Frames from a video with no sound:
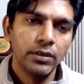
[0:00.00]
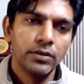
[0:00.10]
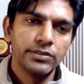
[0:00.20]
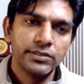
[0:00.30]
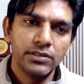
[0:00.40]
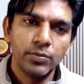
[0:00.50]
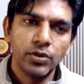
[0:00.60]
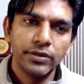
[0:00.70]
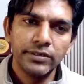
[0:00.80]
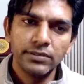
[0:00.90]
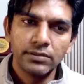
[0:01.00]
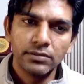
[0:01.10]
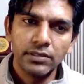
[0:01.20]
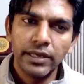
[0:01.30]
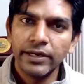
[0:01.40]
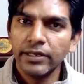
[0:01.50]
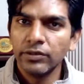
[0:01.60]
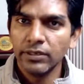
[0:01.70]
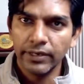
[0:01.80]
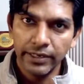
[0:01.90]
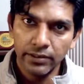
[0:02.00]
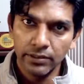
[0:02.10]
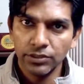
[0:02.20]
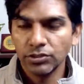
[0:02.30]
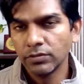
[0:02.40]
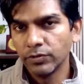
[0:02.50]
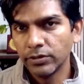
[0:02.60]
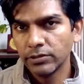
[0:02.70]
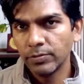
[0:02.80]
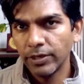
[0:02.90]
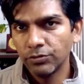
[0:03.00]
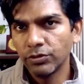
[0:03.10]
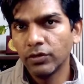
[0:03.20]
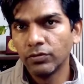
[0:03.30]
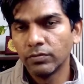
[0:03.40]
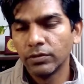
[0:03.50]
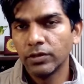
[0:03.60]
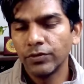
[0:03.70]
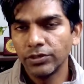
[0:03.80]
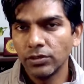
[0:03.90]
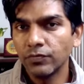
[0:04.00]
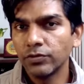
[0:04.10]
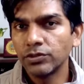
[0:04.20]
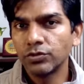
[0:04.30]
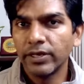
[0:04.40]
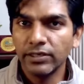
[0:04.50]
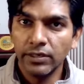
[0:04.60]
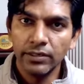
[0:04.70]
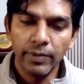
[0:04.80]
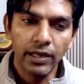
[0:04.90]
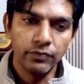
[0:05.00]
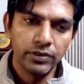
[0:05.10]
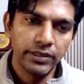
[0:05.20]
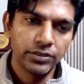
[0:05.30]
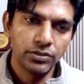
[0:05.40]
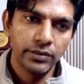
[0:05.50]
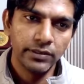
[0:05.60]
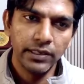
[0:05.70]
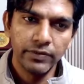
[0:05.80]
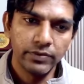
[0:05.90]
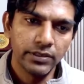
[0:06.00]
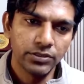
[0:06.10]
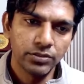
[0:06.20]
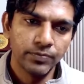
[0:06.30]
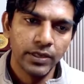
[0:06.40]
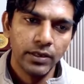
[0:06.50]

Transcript: Since the block is sliding in the right direction with respect to ground, the frictional force should act in the backward direction, in the left direction.